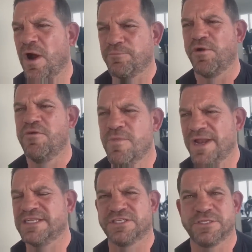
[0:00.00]
I'll prove
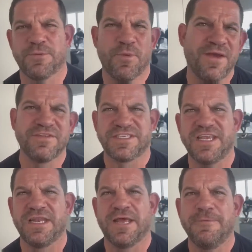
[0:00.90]
my innocence, but we haven't
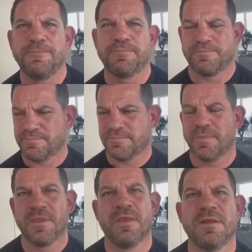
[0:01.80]
seen
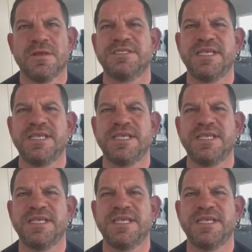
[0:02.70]
it.